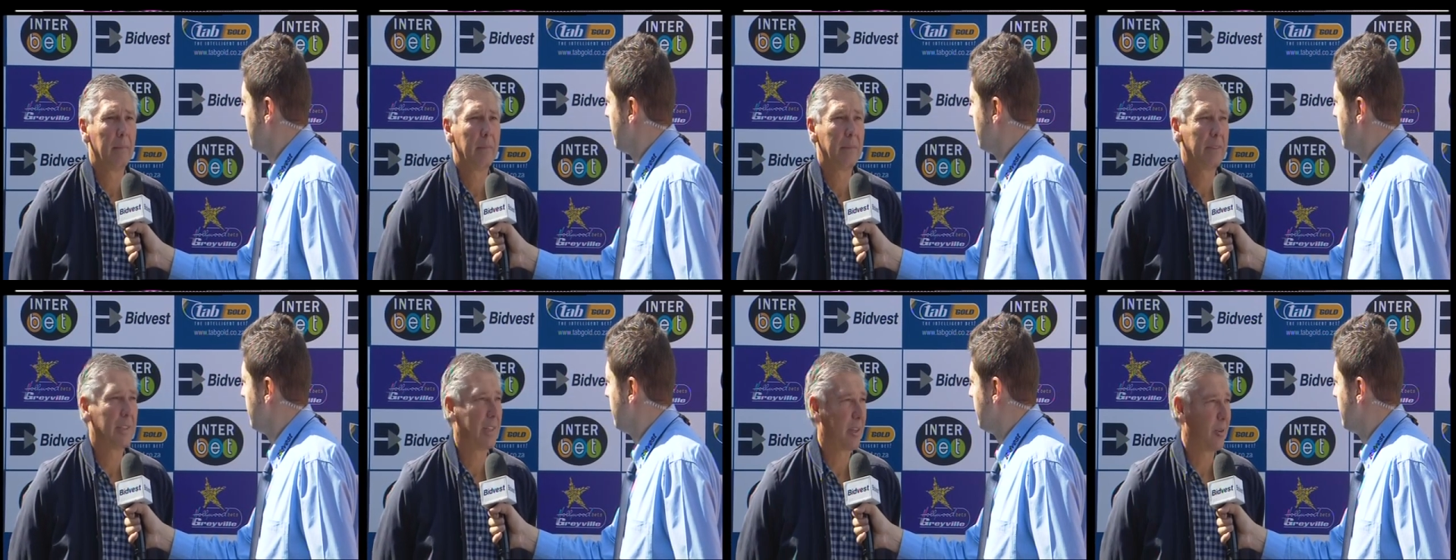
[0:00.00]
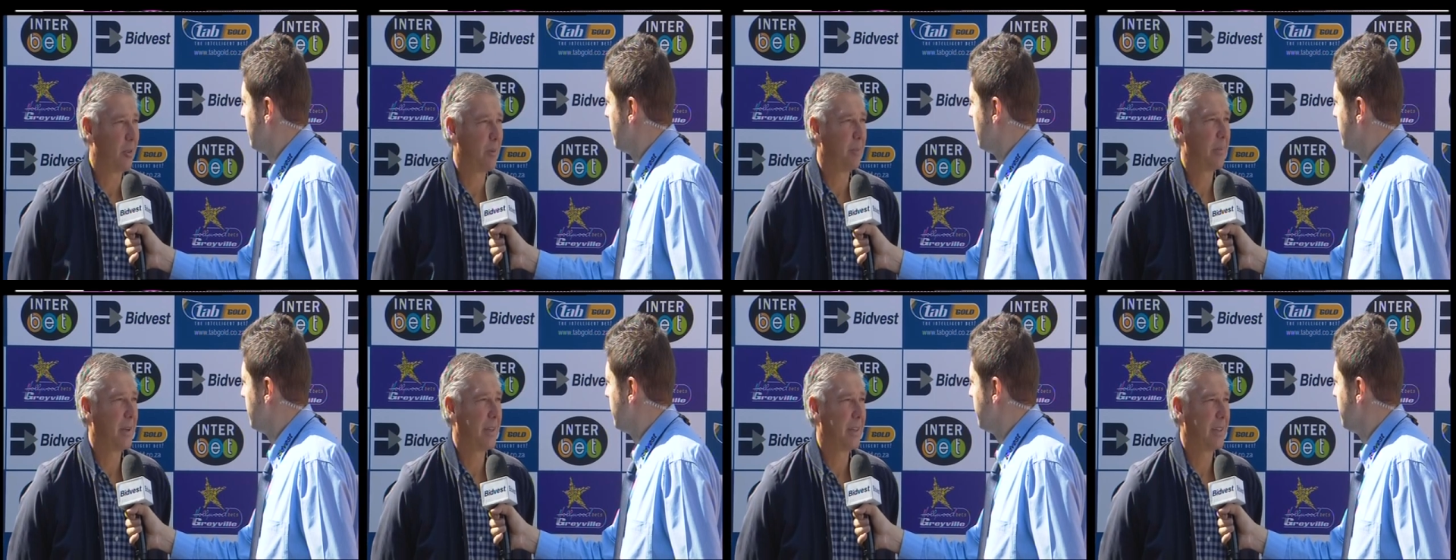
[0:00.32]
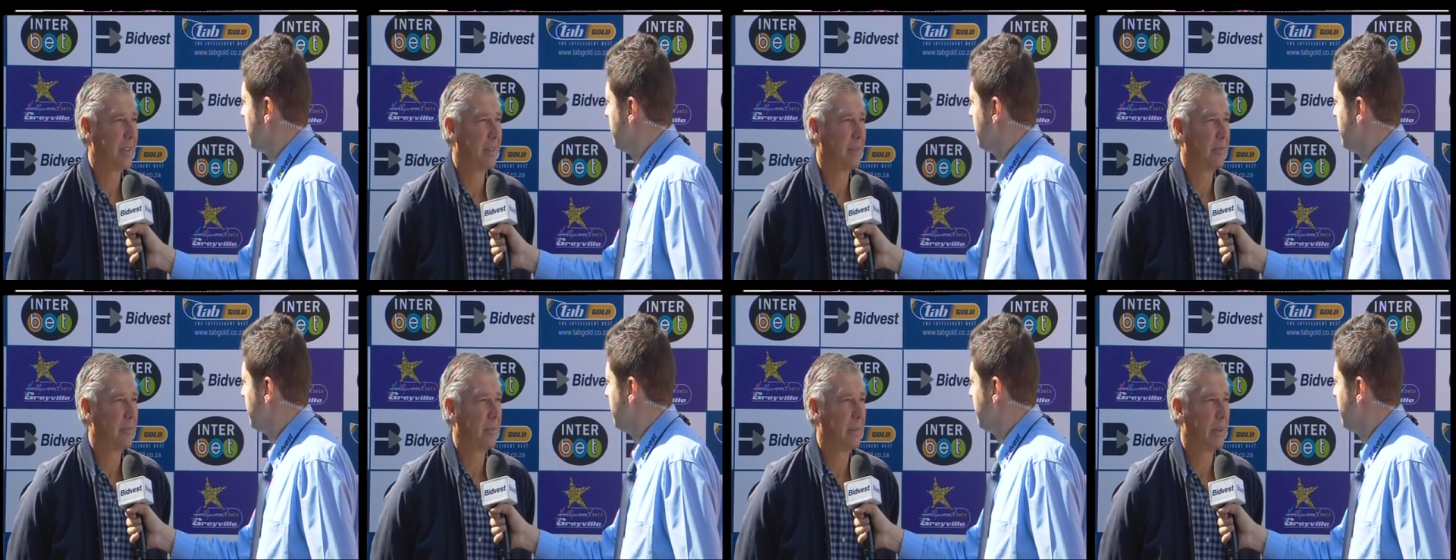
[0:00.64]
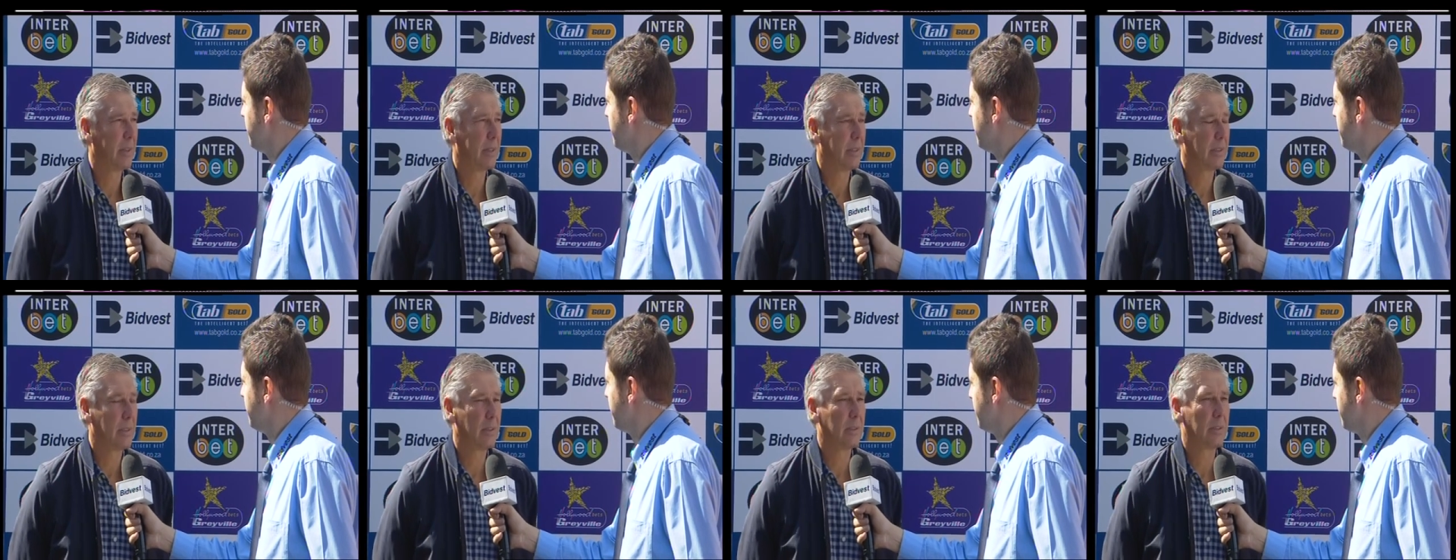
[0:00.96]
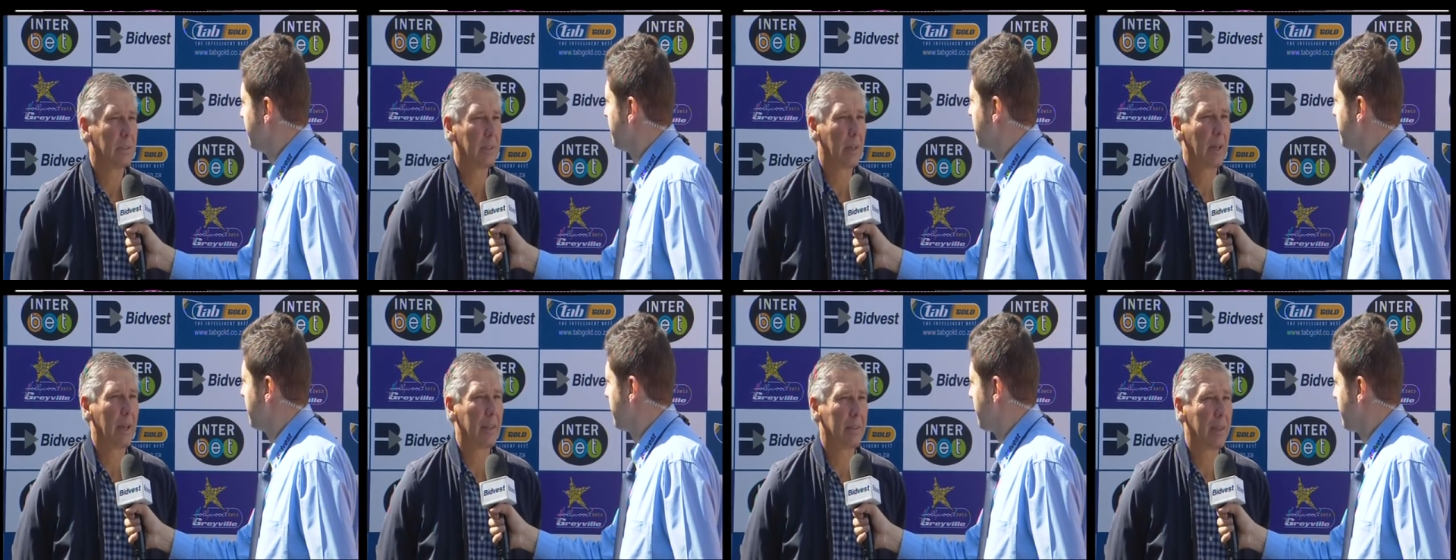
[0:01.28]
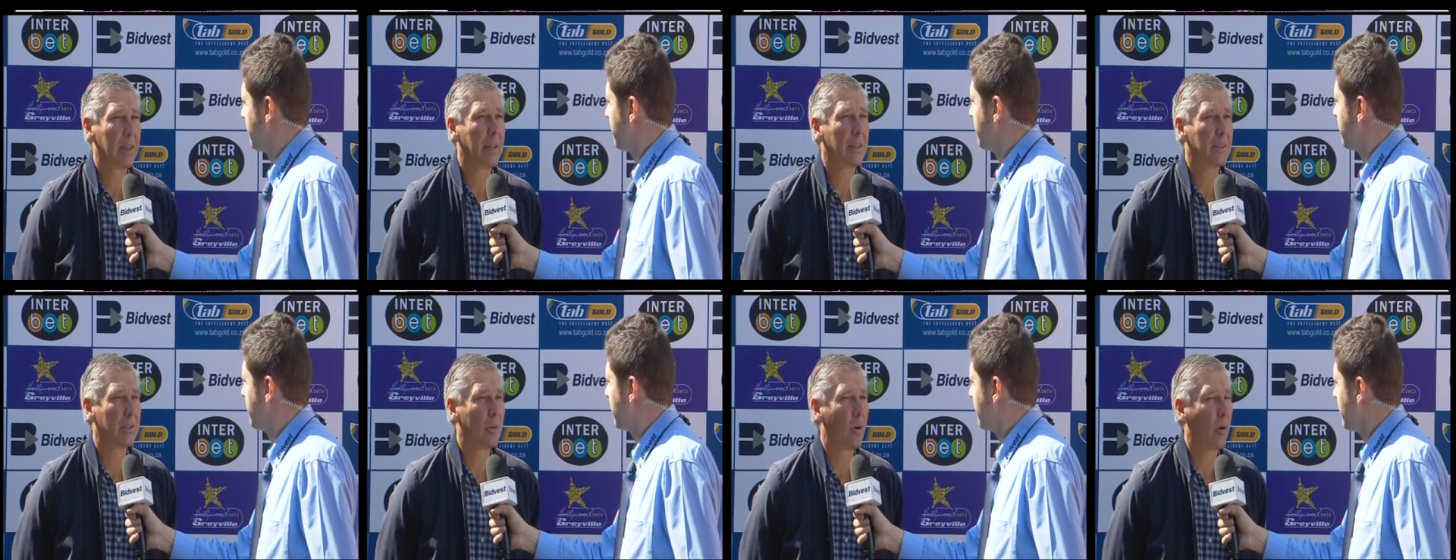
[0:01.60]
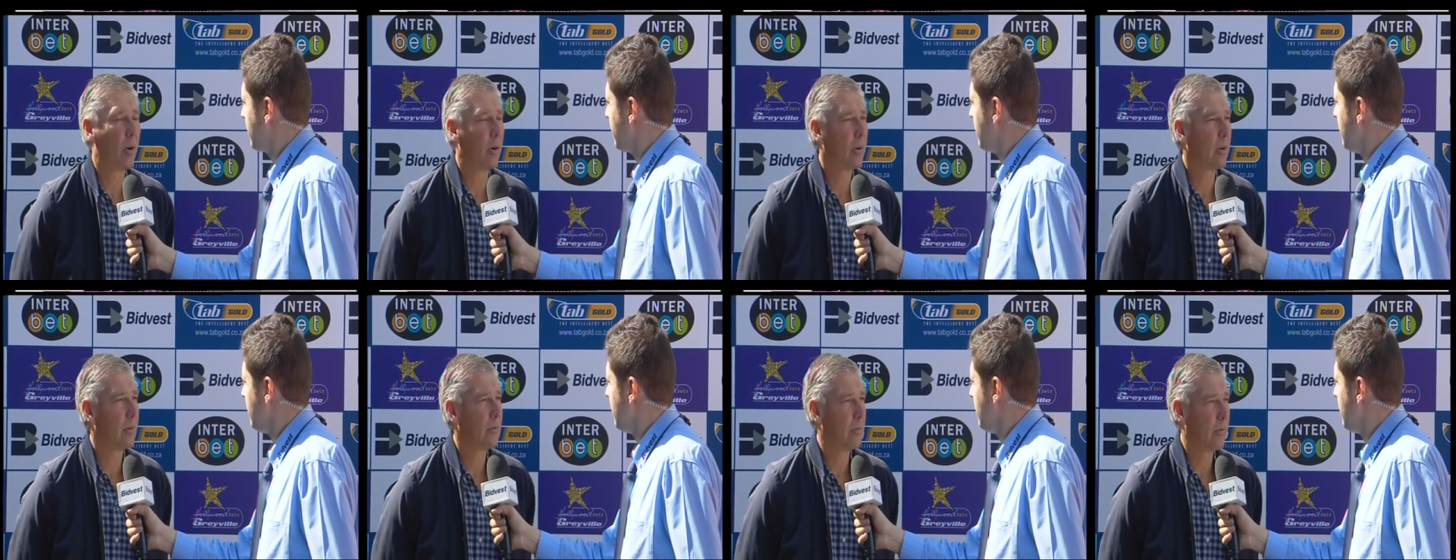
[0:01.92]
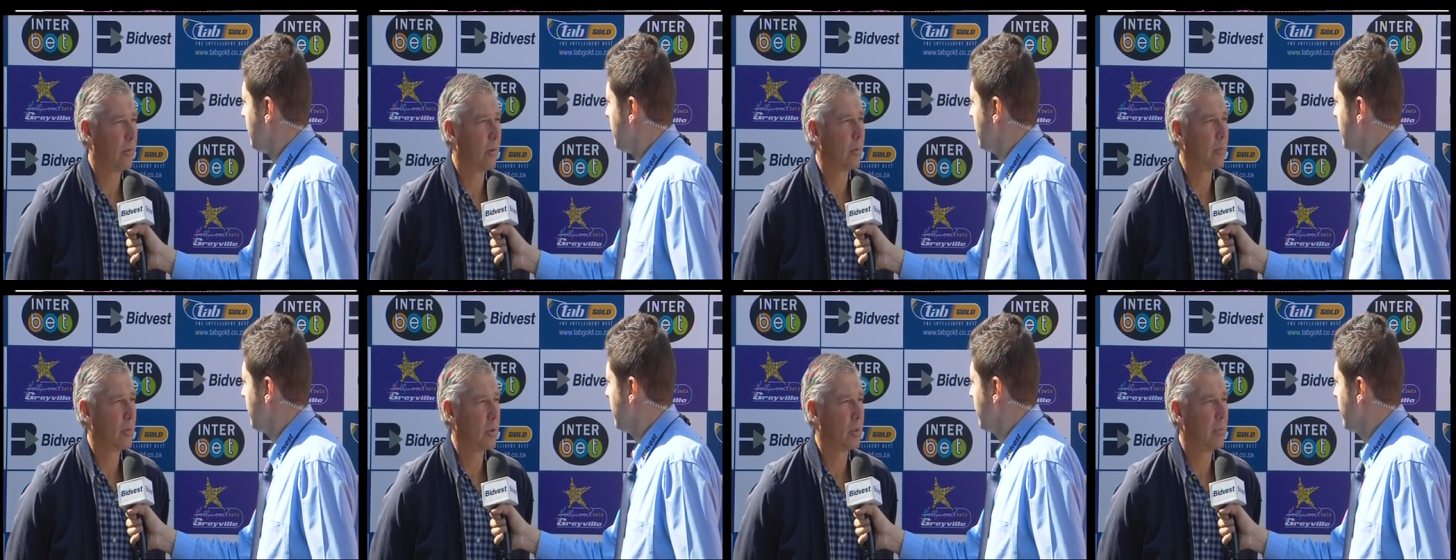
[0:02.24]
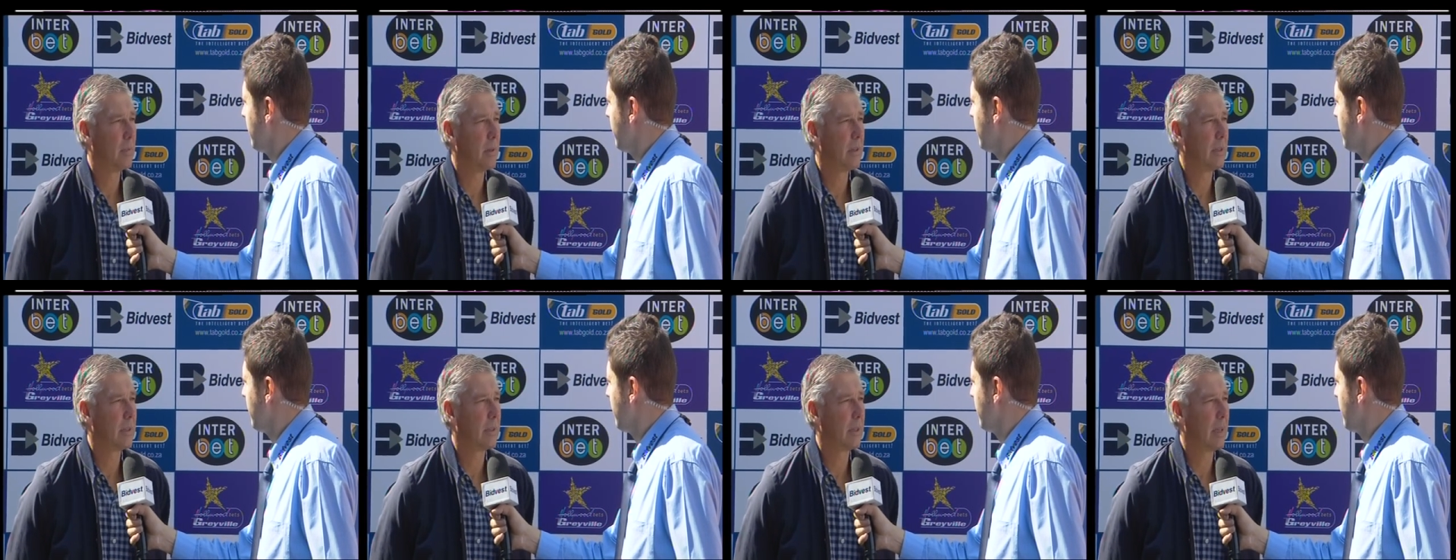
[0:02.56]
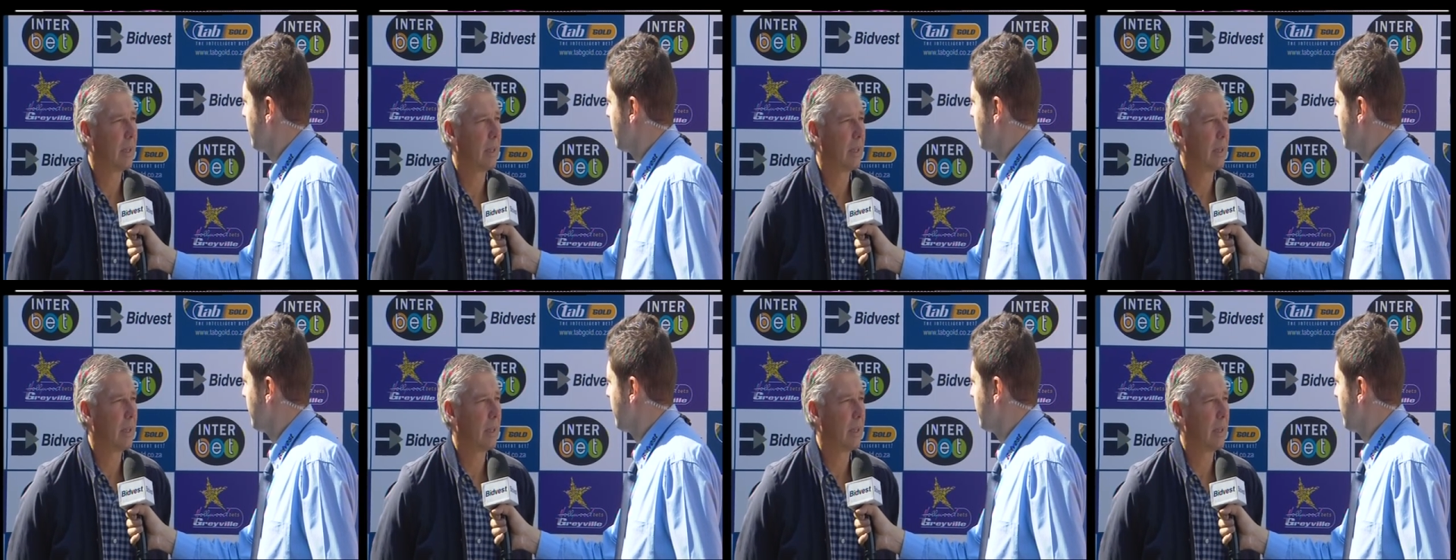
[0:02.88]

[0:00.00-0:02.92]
It's a competitive field, as you say. I think it's hard on form to beat